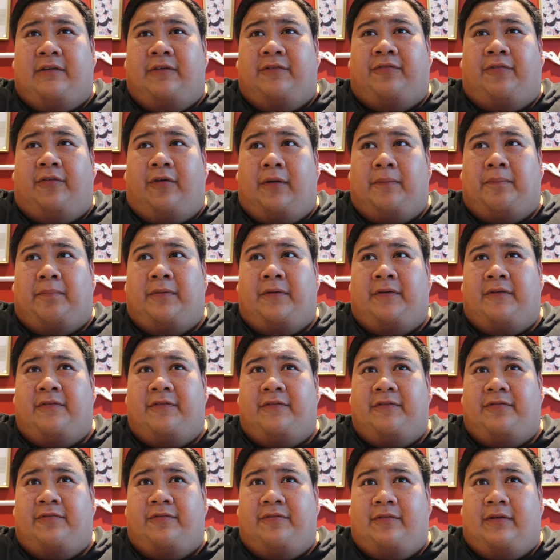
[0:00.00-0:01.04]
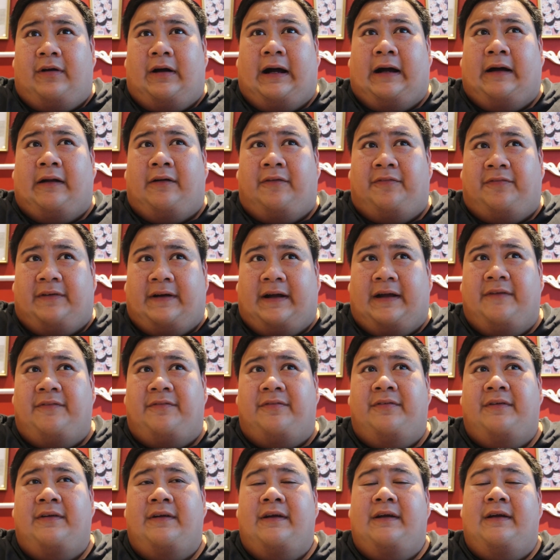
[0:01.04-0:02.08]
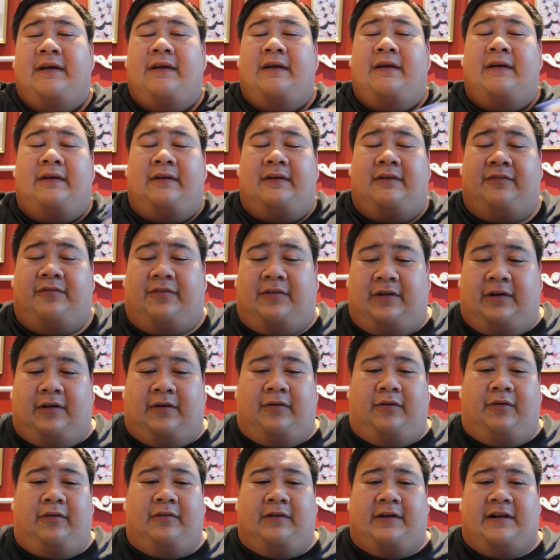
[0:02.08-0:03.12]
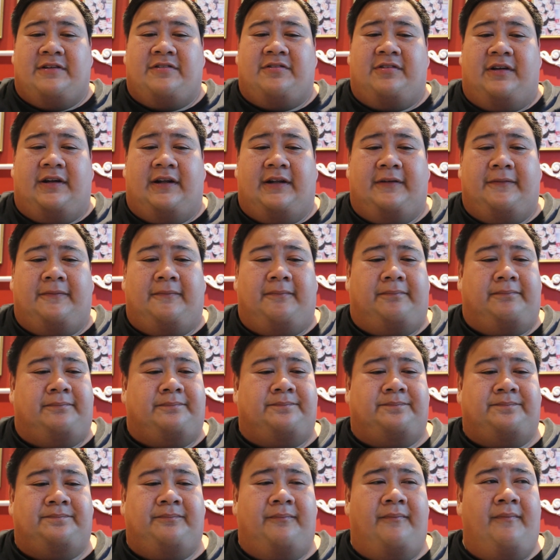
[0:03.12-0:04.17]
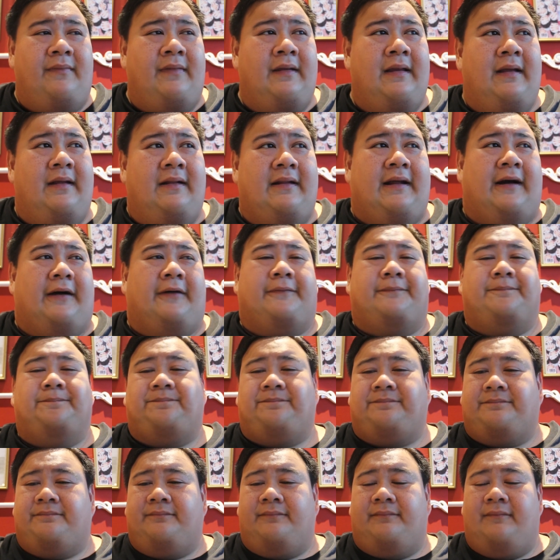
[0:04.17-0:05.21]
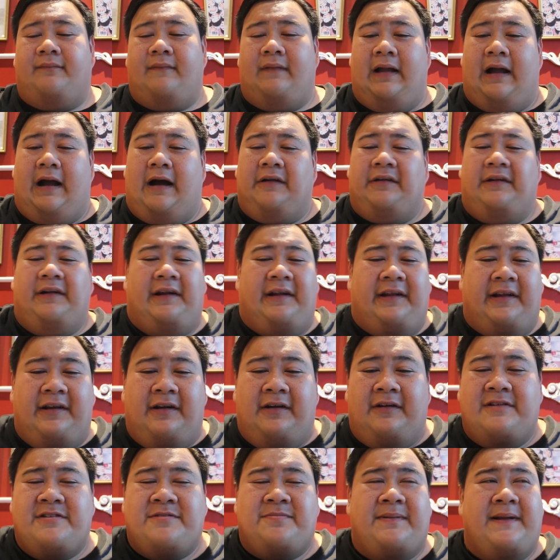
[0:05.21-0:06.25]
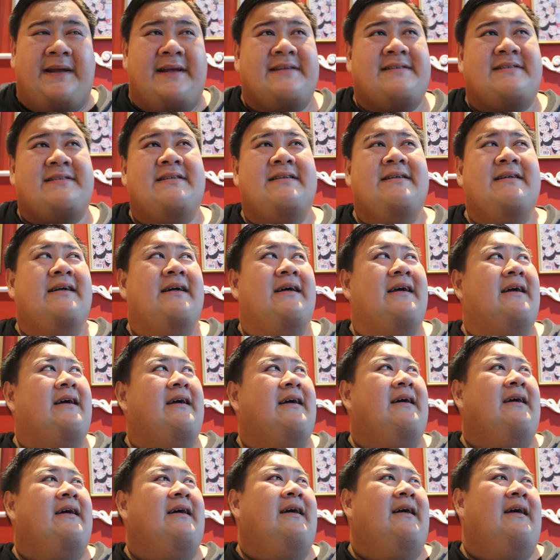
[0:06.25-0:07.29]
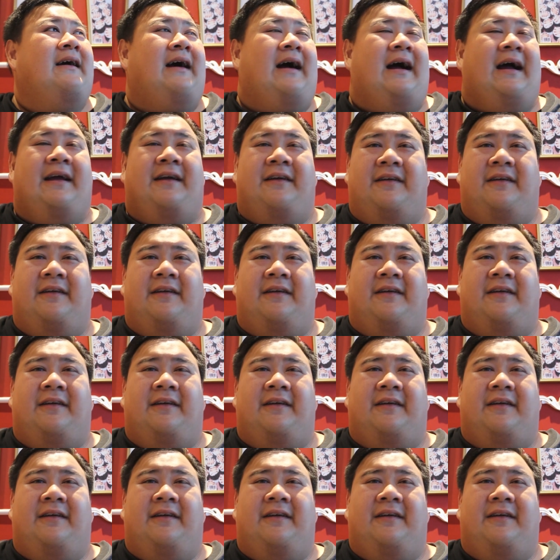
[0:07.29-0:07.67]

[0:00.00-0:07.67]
4 per out of 5 for the whole restaurant. Now, how did I hear this place? I